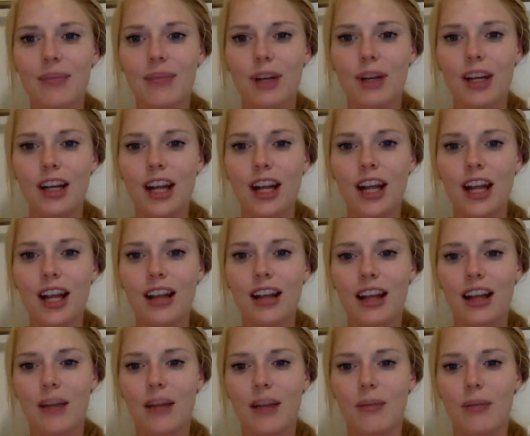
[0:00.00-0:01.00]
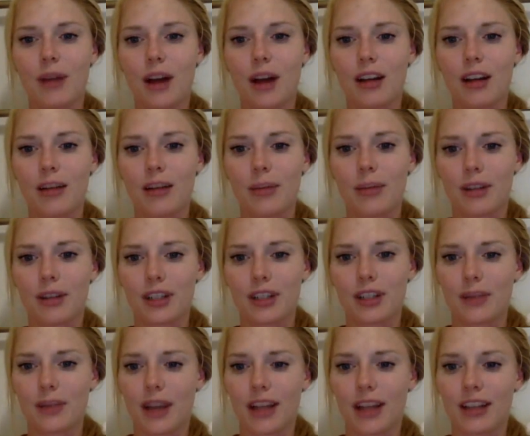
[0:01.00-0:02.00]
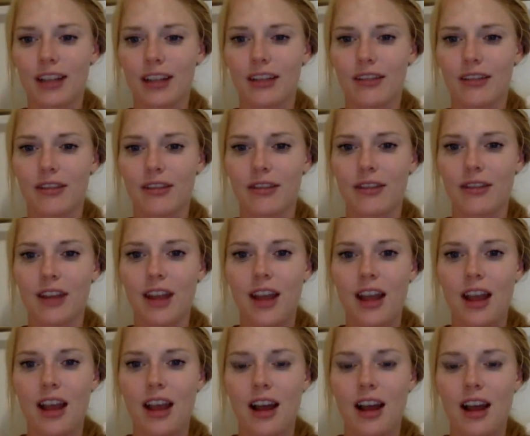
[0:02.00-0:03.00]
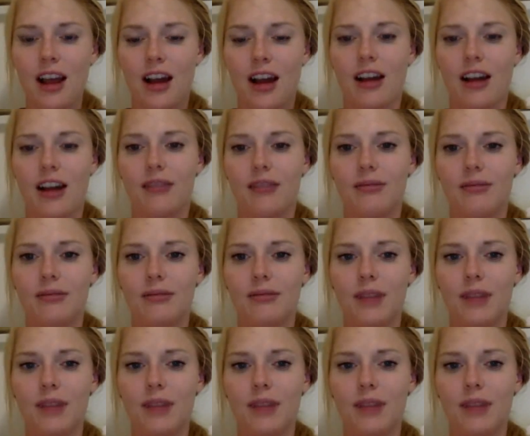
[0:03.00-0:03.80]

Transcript: putting it in like a broader perspective um